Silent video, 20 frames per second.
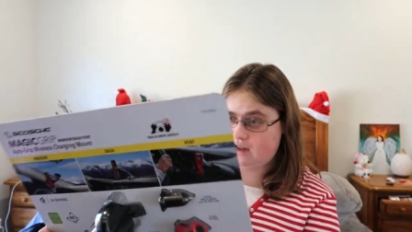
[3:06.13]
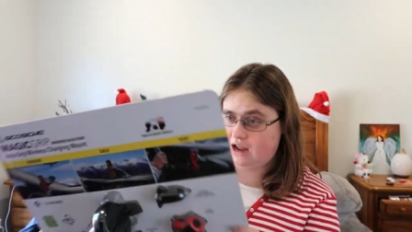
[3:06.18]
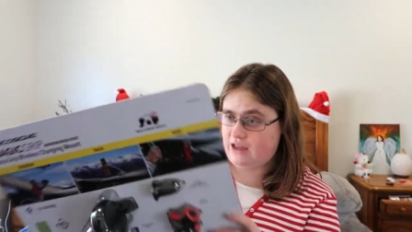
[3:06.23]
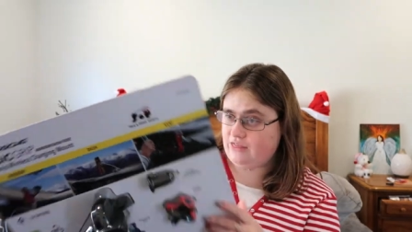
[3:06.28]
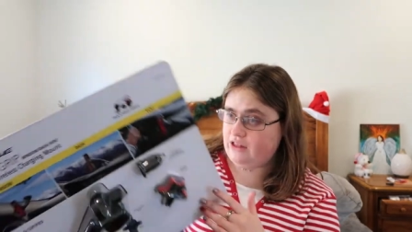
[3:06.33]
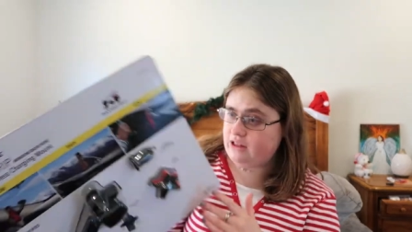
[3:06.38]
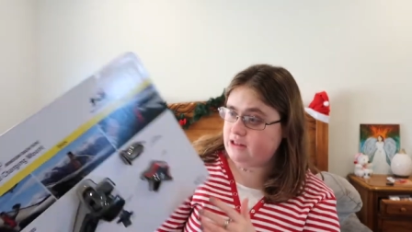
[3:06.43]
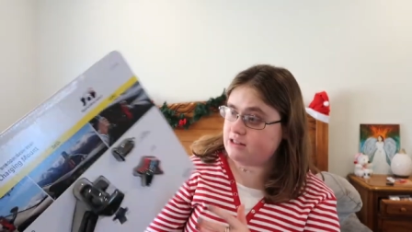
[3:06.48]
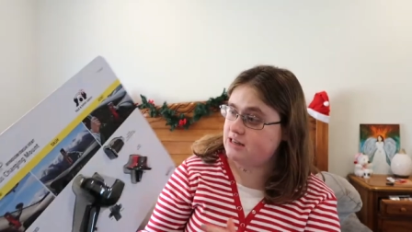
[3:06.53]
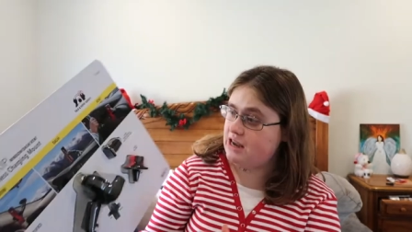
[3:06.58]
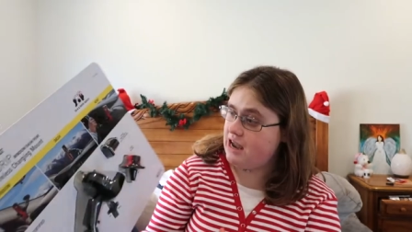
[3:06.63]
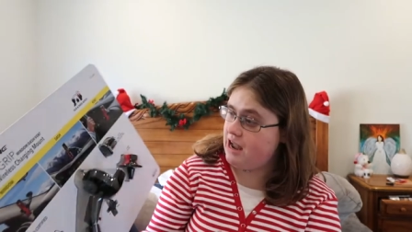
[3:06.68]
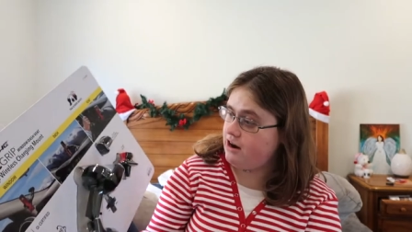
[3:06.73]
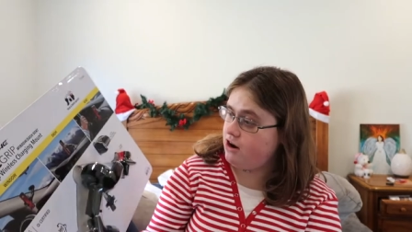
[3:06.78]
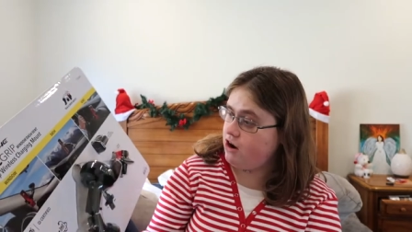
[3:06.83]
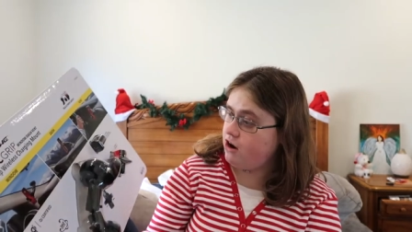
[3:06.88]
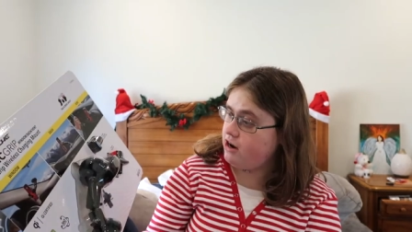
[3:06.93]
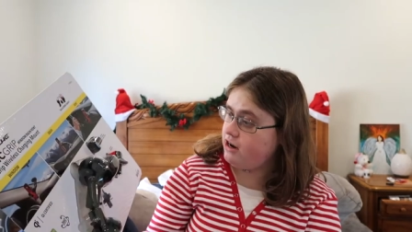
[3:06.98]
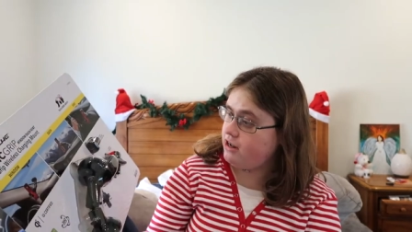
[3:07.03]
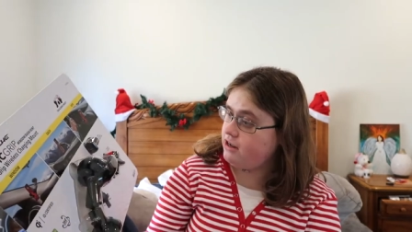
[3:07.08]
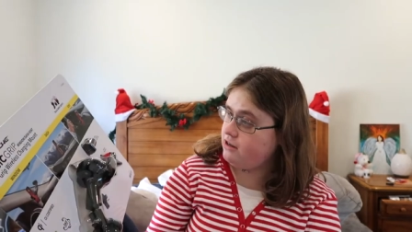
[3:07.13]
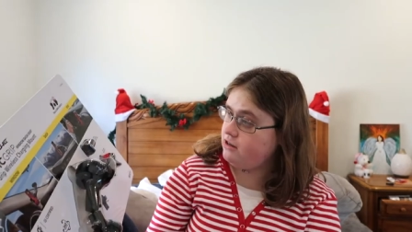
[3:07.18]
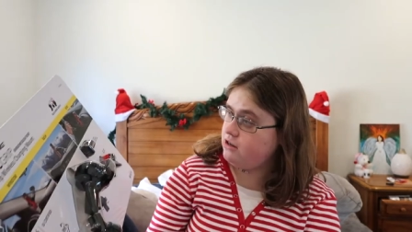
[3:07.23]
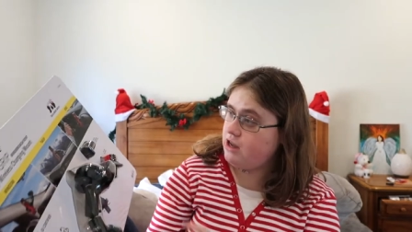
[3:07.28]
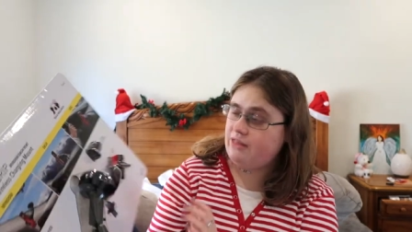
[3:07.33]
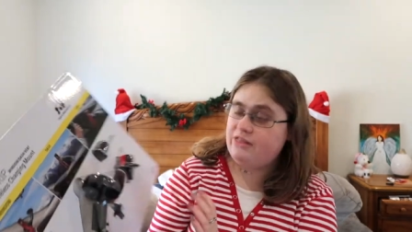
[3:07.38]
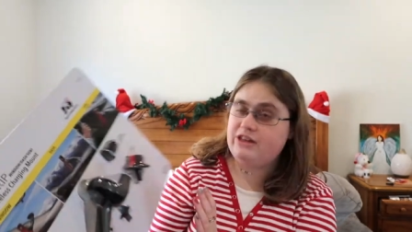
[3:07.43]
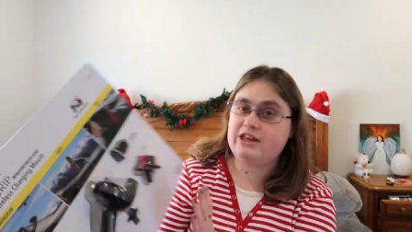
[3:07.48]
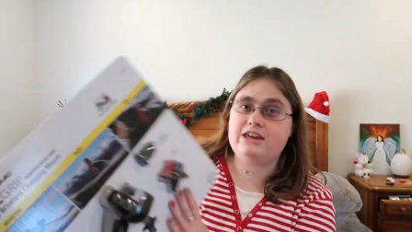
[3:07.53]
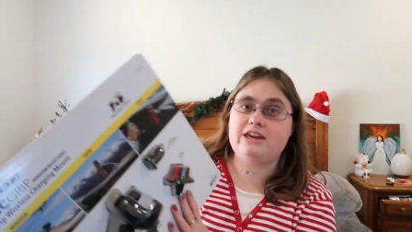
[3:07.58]
I think dad already,
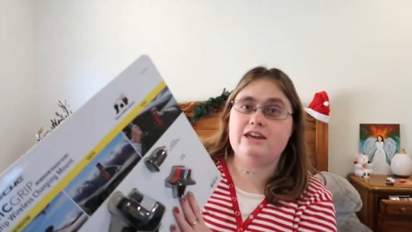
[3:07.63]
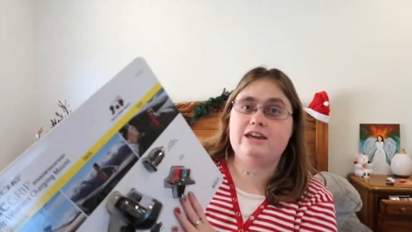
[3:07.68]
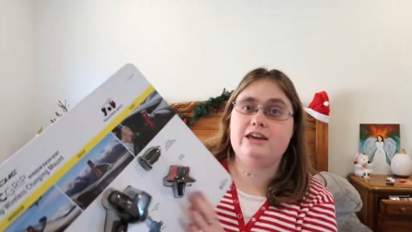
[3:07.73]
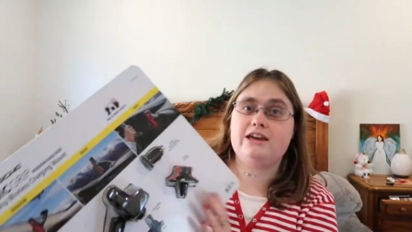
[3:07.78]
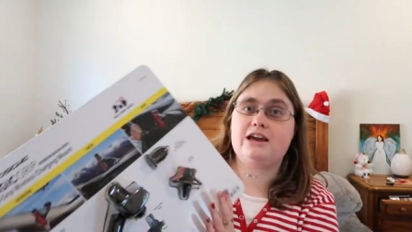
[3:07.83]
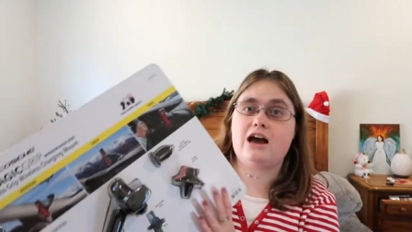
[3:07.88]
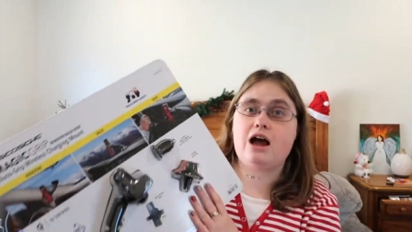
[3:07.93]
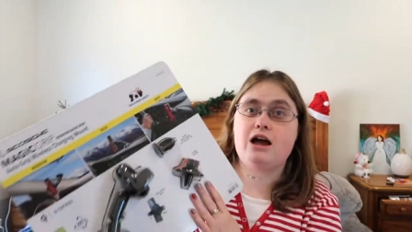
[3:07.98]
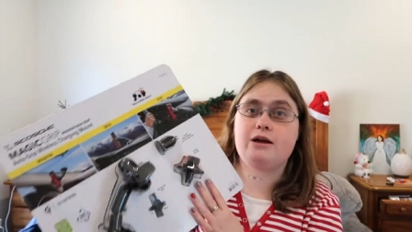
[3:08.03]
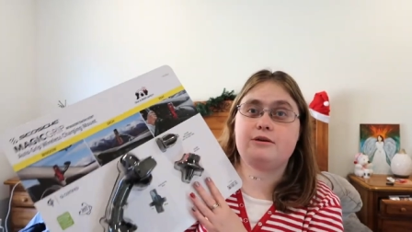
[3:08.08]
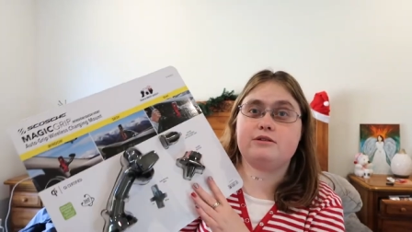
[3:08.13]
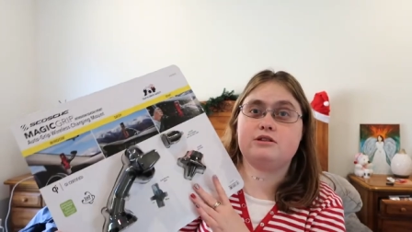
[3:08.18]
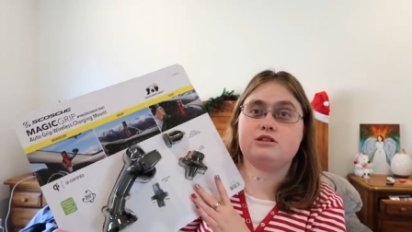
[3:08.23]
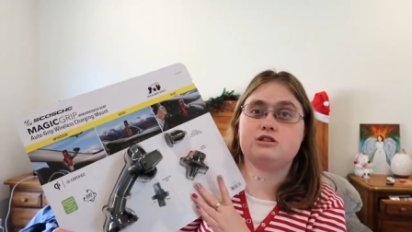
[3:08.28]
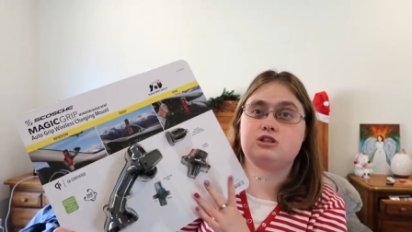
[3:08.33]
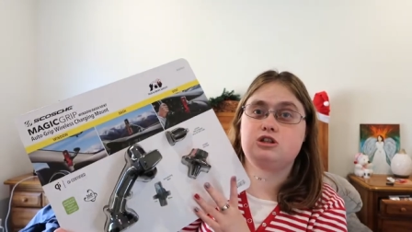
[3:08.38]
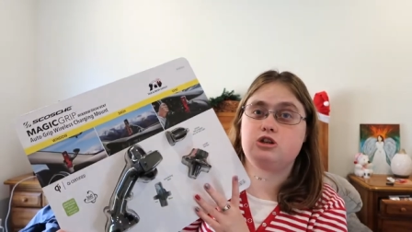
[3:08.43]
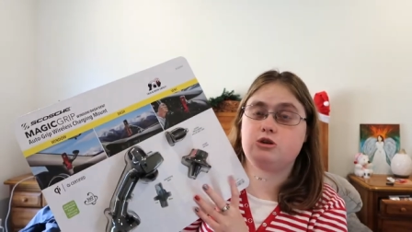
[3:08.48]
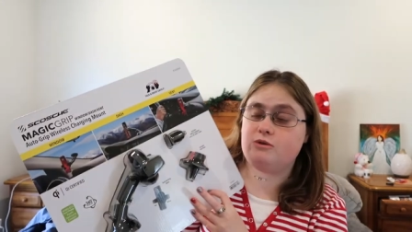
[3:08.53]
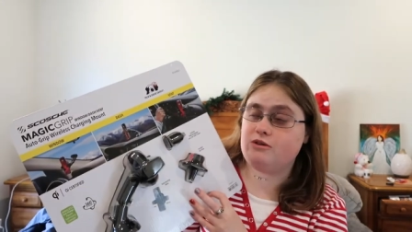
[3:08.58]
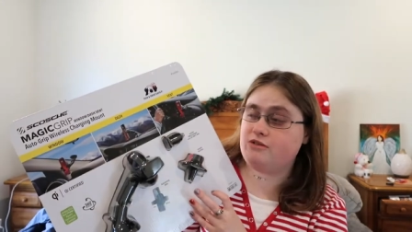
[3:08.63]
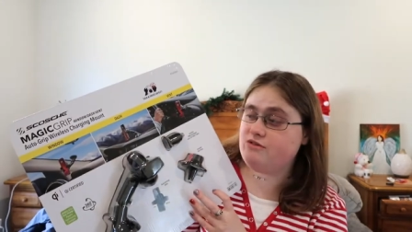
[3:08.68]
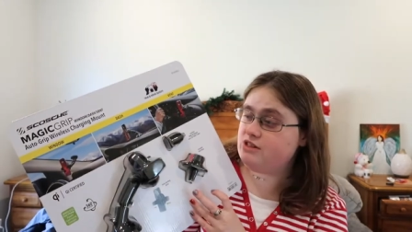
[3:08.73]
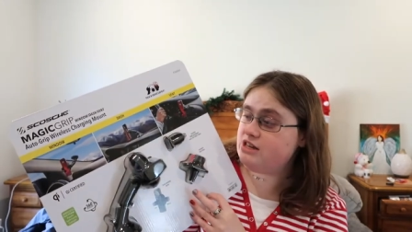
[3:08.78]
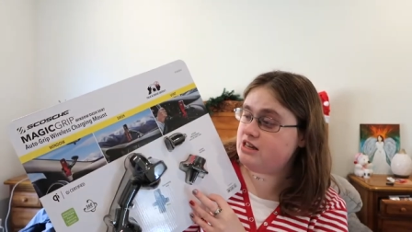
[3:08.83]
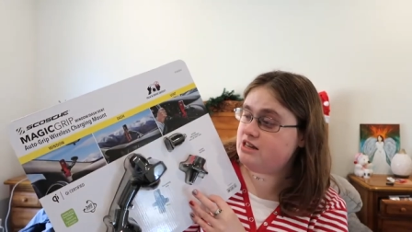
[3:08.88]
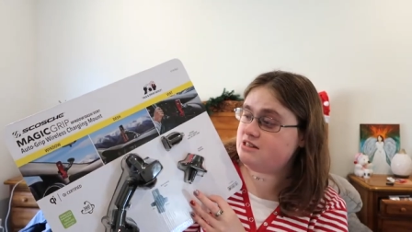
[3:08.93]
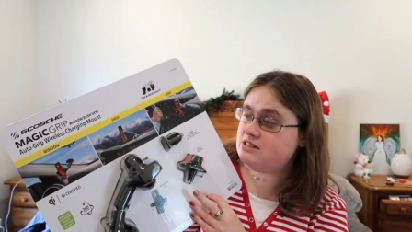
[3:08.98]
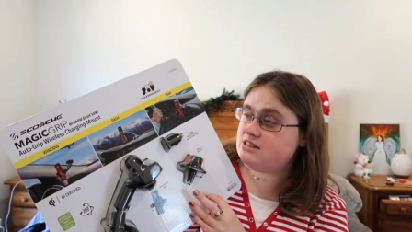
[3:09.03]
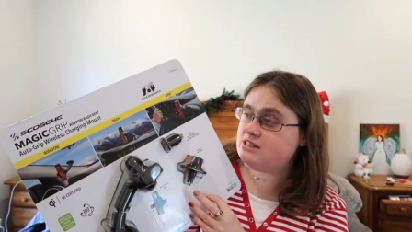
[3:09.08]
I think he got two of
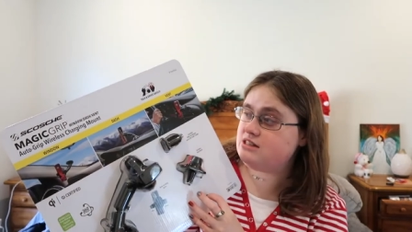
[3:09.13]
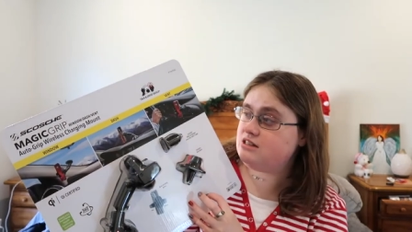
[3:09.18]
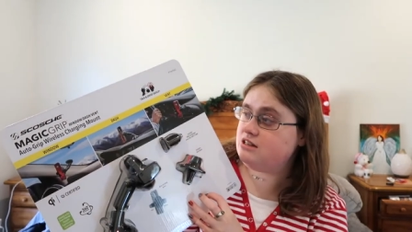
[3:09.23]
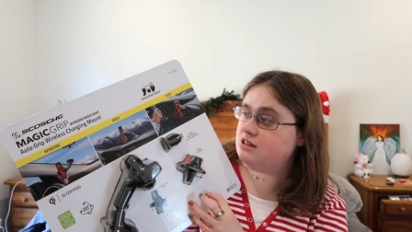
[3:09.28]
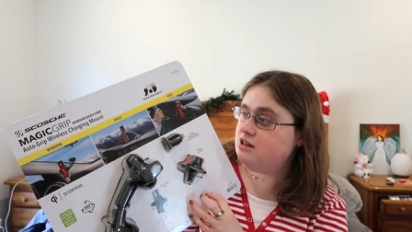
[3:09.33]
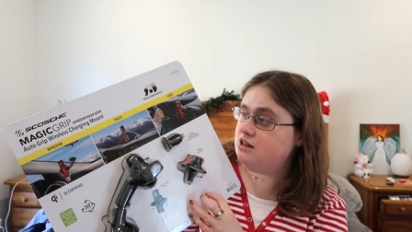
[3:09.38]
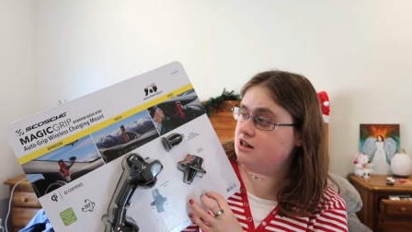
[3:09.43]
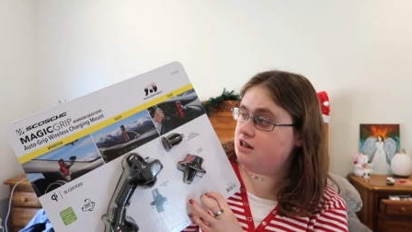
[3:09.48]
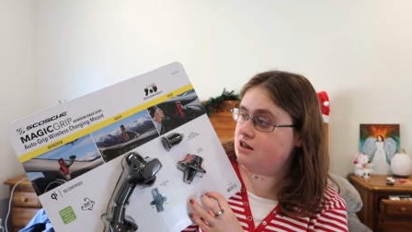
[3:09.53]
these.